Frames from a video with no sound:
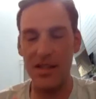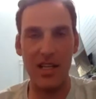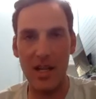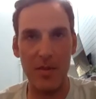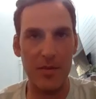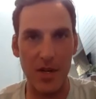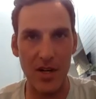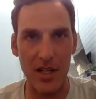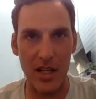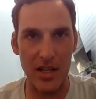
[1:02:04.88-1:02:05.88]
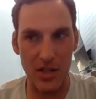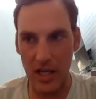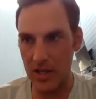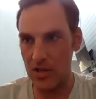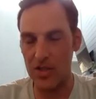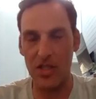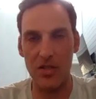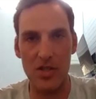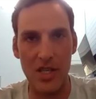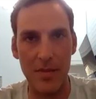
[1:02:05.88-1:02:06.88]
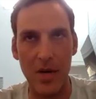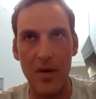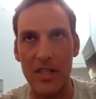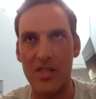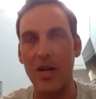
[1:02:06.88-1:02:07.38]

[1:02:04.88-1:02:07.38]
easy to keep them turning, and you just keep going.